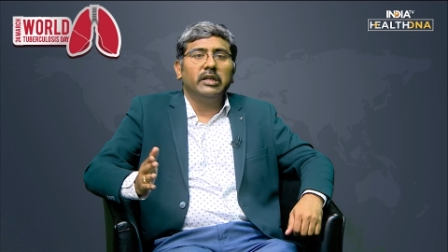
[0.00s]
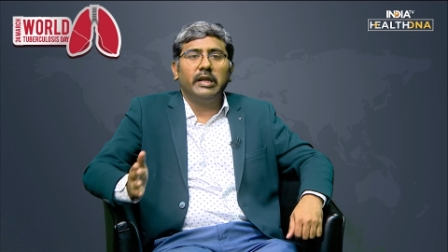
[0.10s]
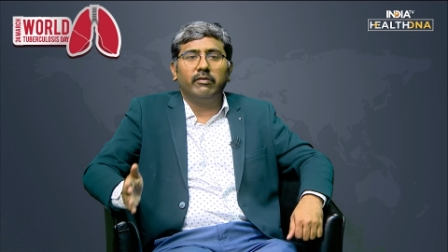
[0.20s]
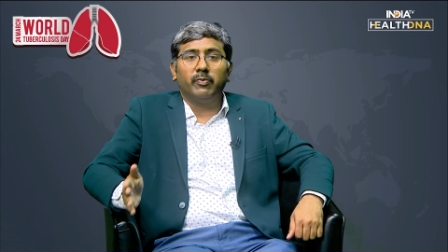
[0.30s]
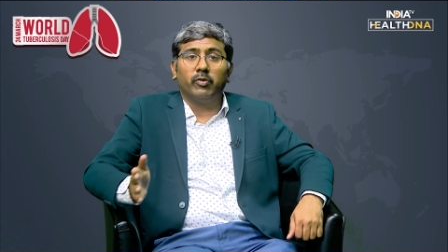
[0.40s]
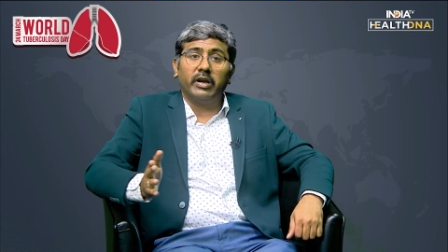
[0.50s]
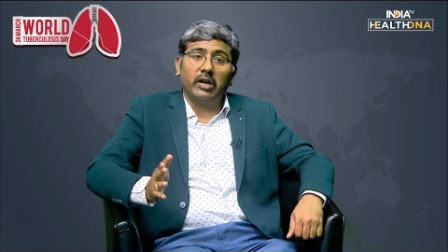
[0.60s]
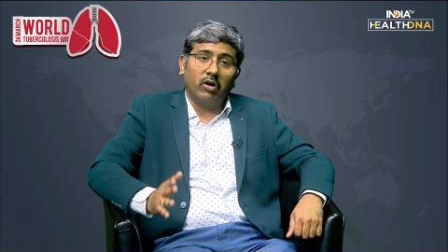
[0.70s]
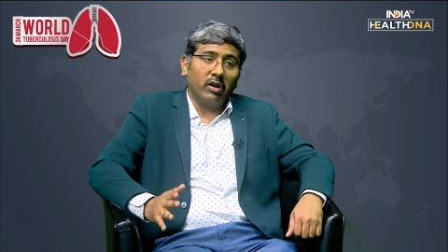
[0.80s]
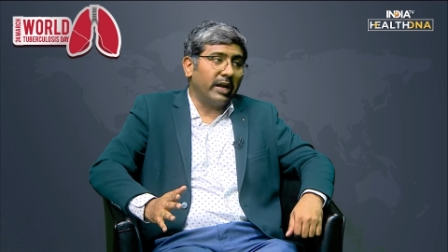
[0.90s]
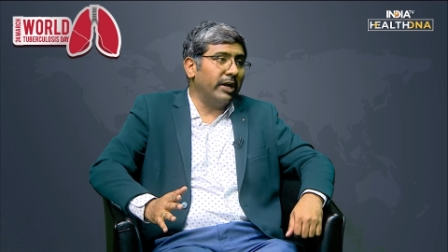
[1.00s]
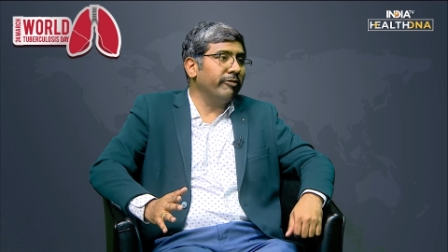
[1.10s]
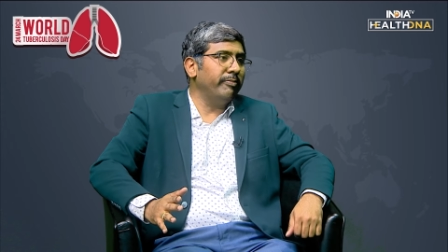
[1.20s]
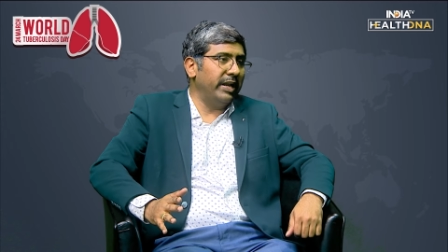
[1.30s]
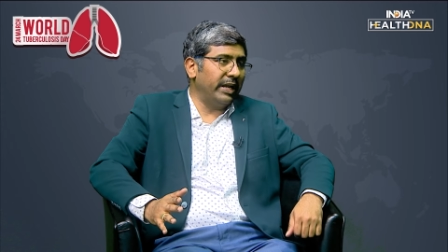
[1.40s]
They will provide all kind
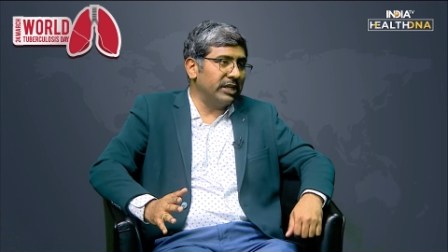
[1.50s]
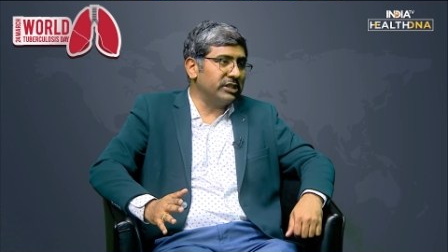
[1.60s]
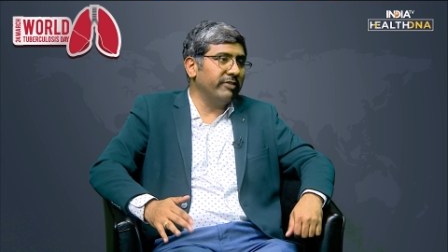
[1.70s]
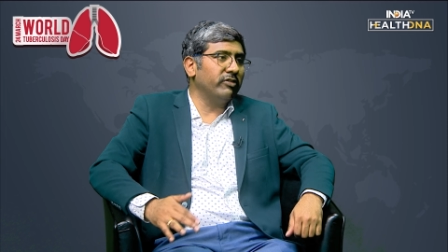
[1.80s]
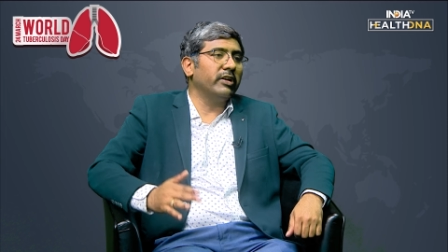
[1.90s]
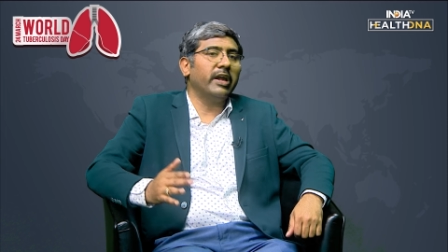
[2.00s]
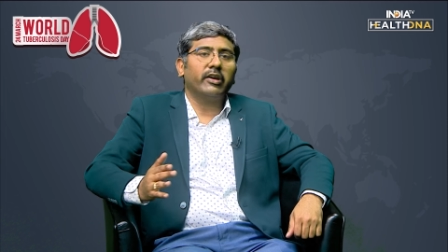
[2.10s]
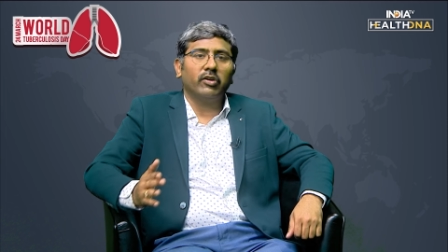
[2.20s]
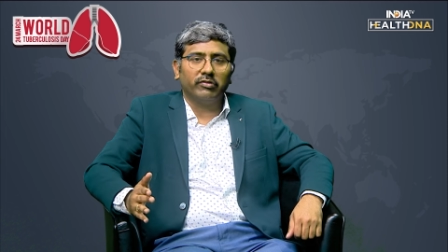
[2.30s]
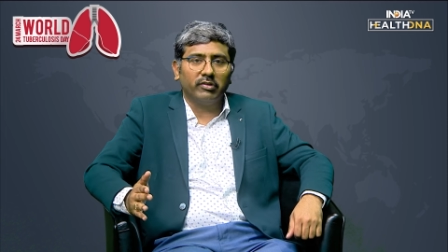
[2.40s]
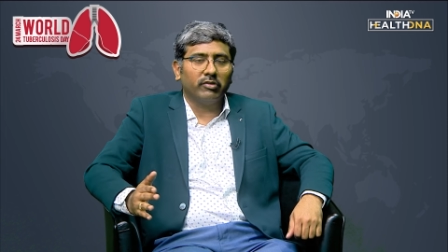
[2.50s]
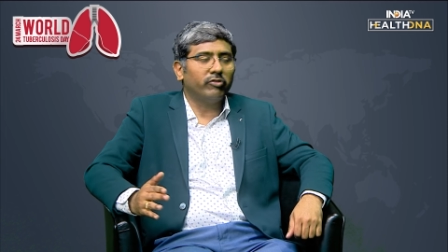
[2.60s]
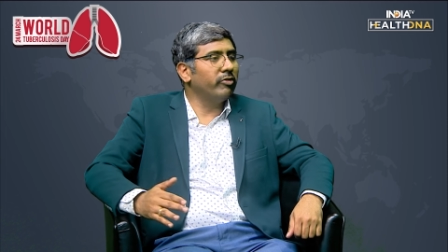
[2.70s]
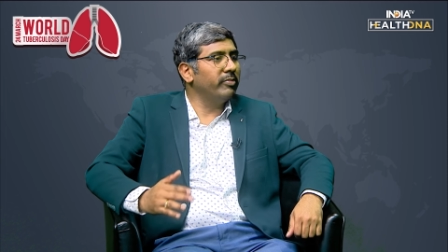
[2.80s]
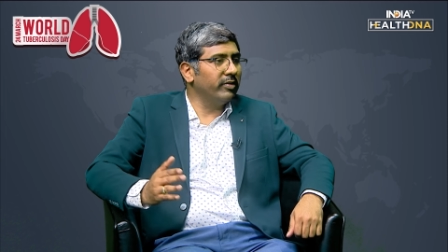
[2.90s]
of medication if the diagnosis
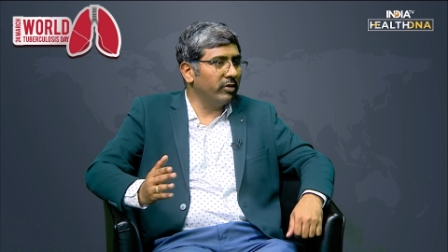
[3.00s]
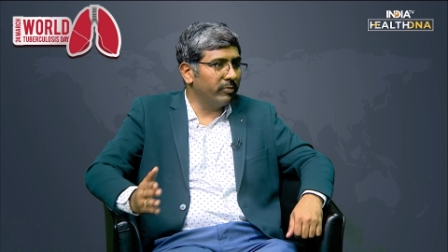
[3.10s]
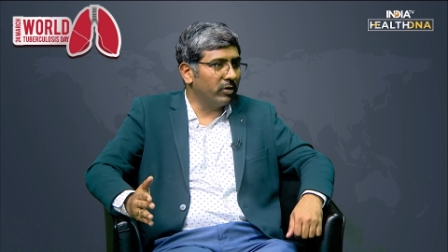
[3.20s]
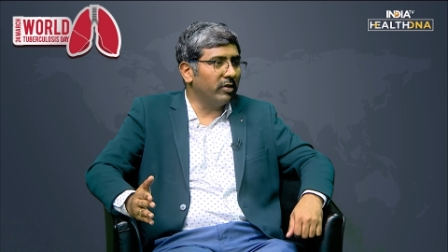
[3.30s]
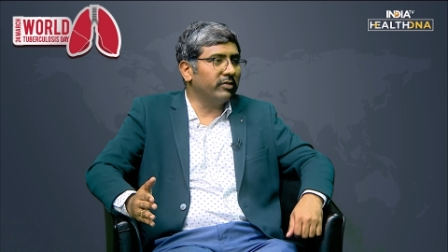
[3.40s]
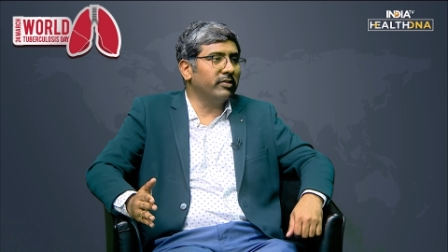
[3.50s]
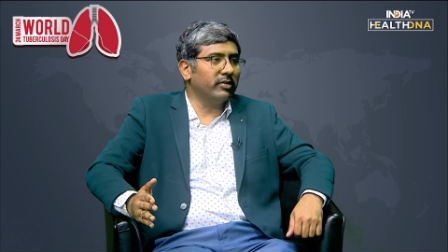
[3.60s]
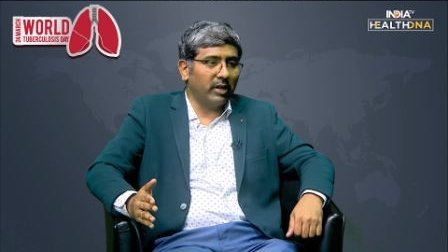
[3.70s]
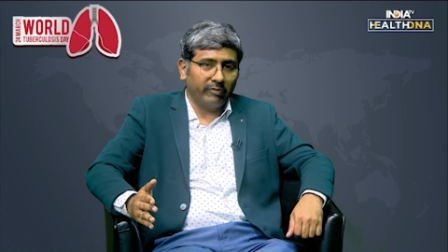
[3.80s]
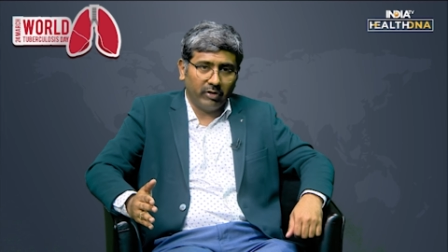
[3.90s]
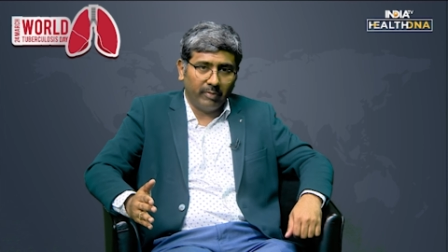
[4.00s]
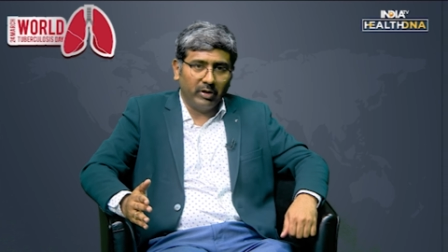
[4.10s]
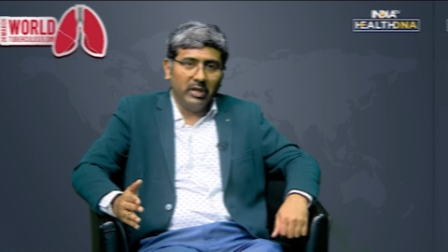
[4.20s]
of tuberculosis is confirmed.